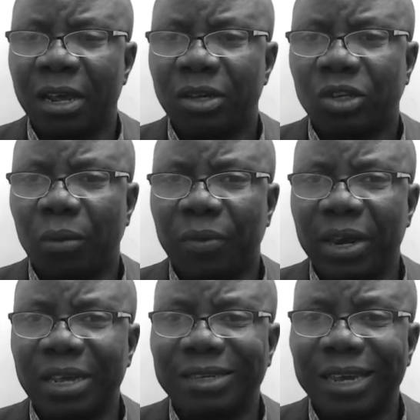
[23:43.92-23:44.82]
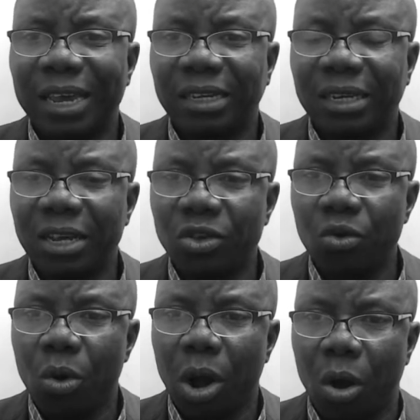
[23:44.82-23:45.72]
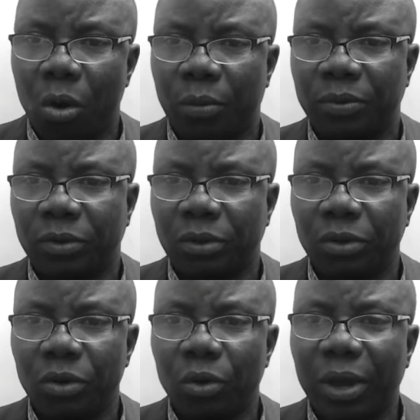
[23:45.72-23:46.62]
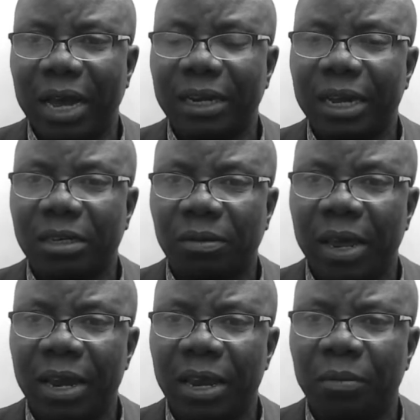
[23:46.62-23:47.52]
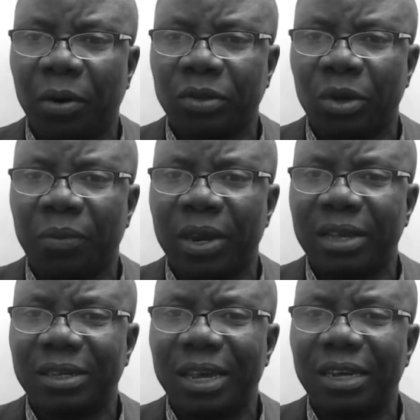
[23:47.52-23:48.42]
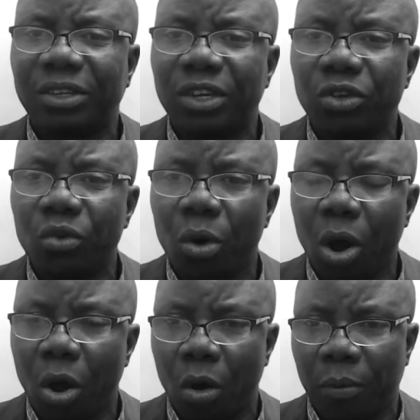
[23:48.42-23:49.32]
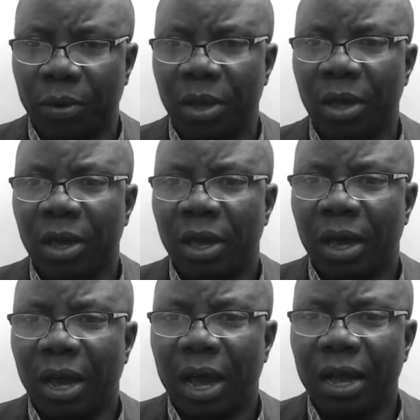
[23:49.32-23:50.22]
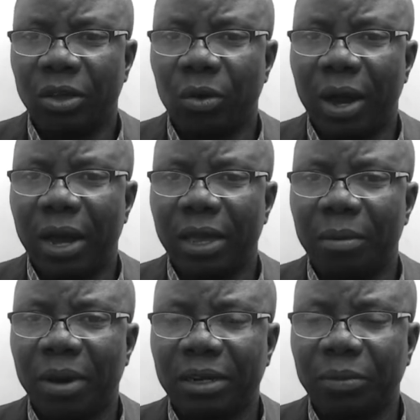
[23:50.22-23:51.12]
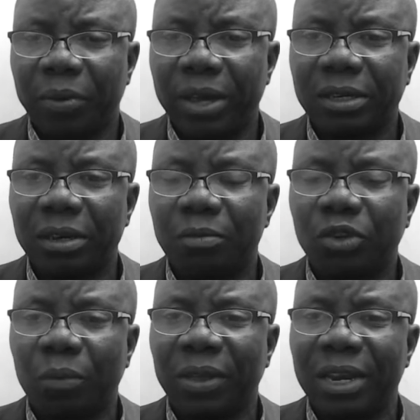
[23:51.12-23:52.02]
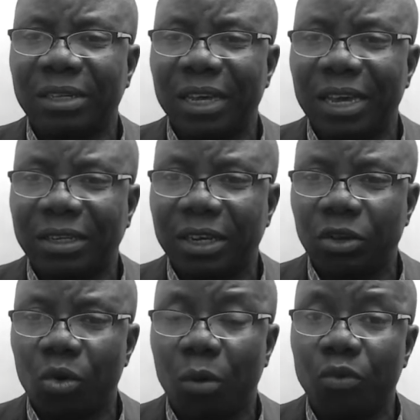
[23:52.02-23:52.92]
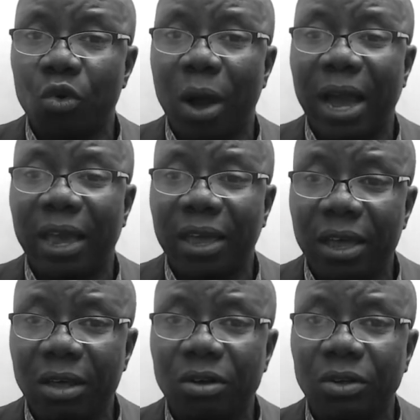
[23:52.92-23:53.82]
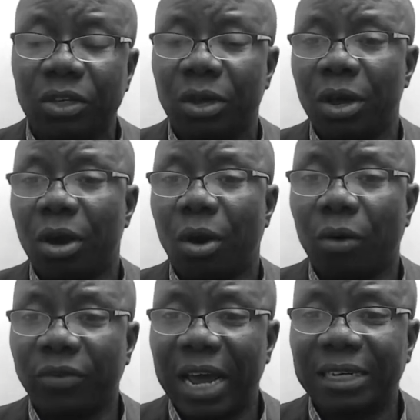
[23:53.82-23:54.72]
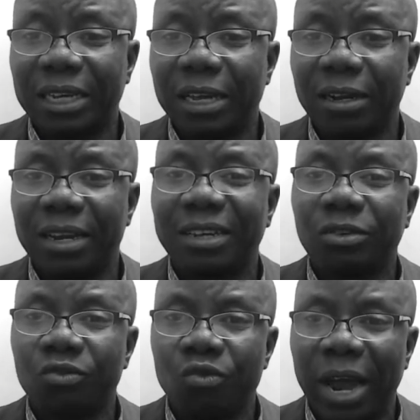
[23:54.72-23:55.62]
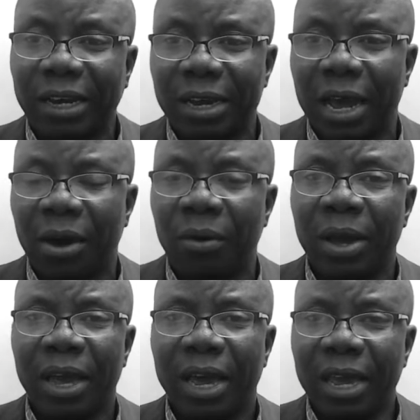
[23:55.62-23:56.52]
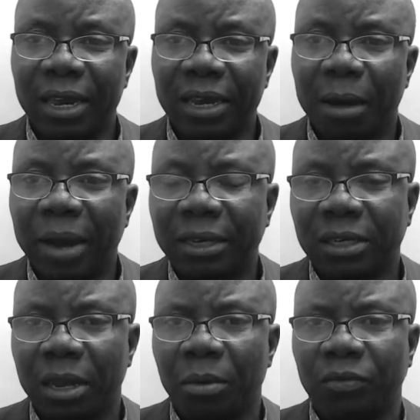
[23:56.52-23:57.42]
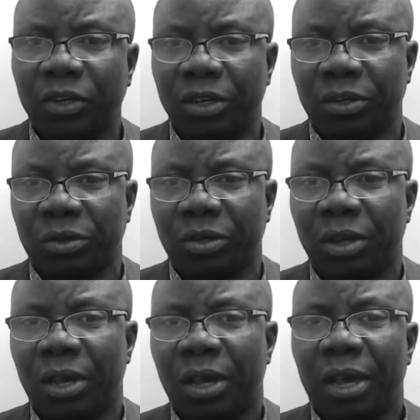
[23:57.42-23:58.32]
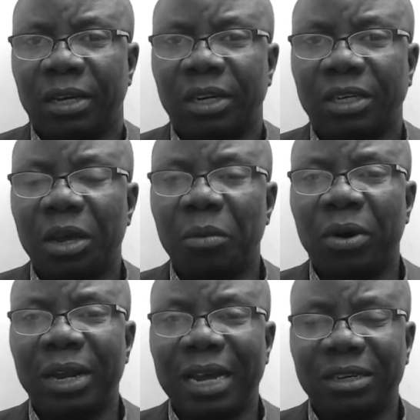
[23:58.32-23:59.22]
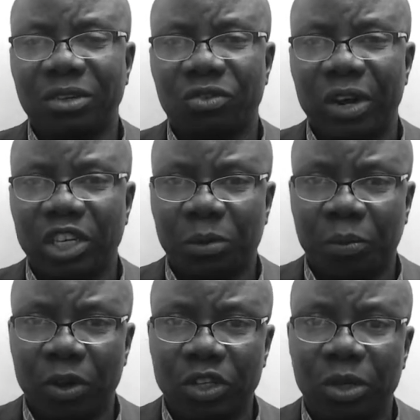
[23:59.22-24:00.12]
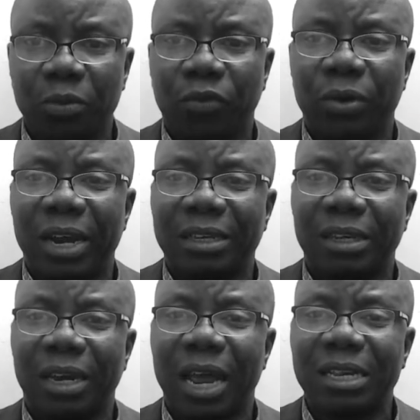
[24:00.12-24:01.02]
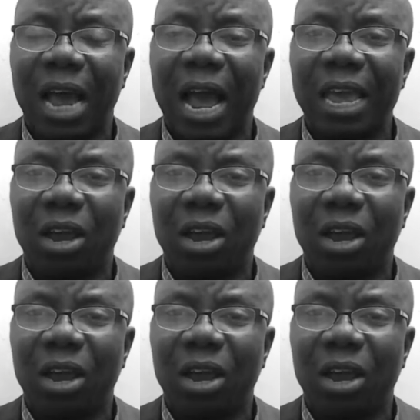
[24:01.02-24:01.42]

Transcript: something is eating you up. So you can't explain it, but something is eating you up. Uh, you are emancipating, something is eating you up. You are healed of that illness right now in the mighty name of Jesus. The demon that is responsible for that sickness, I